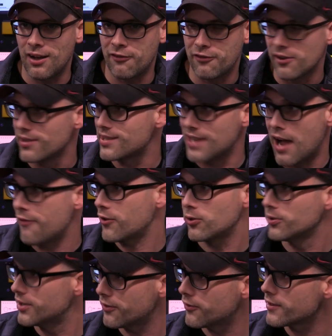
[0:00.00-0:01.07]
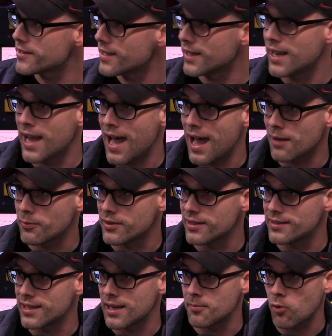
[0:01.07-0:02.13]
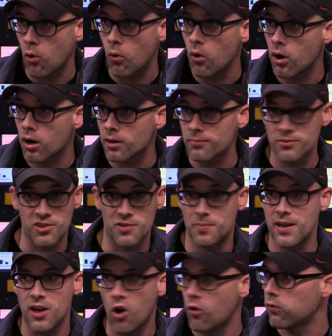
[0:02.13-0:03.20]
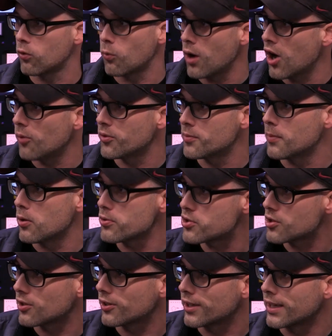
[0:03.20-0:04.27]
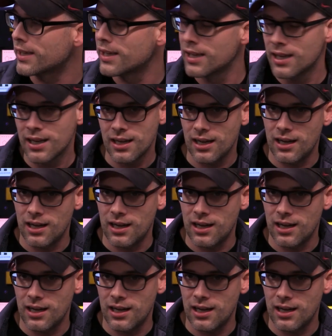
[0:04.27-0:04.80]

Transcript: a philosophical difference that he had with the team, or just being overwhelmed emotionally mm-hmm.